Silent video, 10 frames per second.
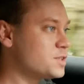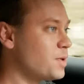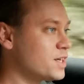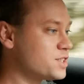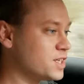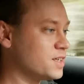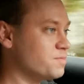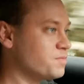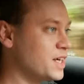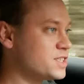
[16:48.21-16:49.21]
punchy.
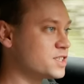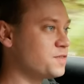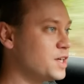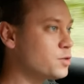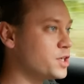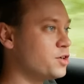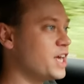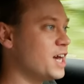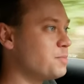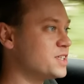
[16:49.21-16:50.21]
It's just a vehicle that you
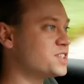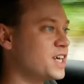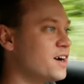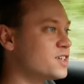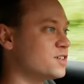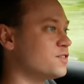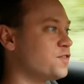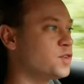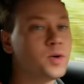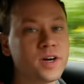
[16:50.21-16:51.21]
can't be scared to
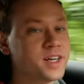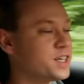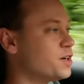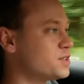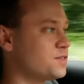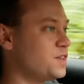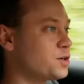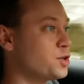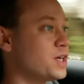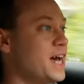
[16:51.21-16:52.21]
floor it. You know, it's a
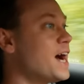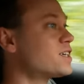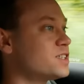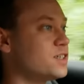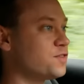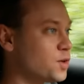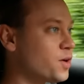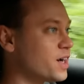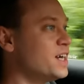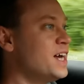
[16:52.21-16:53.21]
vehicle you can actually
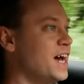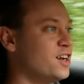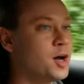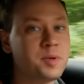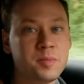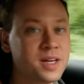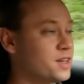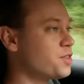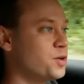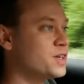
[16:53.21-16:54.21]
floor it and not be
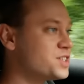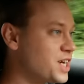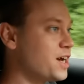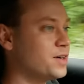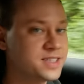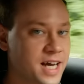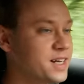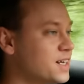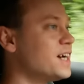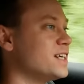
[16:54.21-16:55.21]
immediately thrown in jail. It's kind
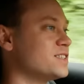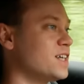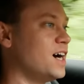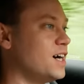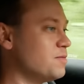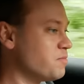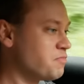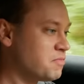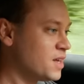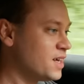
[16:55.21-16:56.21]
of nice.
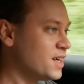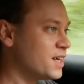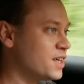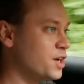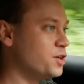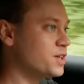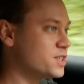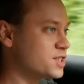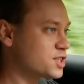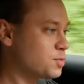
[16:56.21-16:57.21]
You know, you can
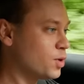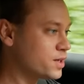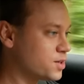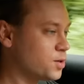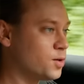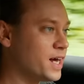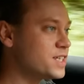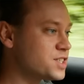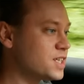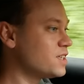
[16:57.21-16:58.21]
just exploit the whole
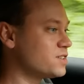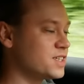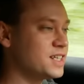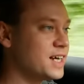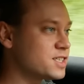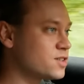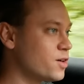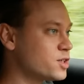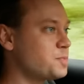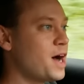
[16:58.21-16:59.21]
engine. There's a nice
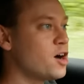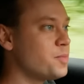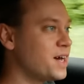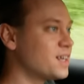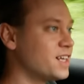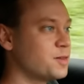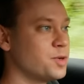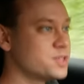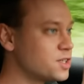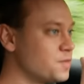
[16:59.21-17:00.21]
large power band, unlike
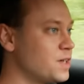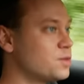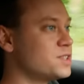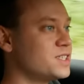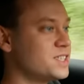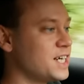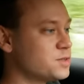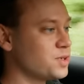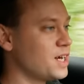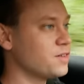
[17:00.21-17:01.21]
most other vehicles these days
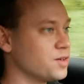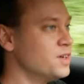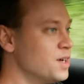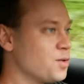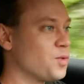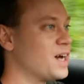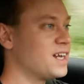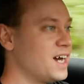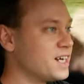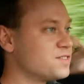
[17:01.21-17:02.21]
where you have a red
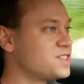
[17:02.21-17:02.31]
line of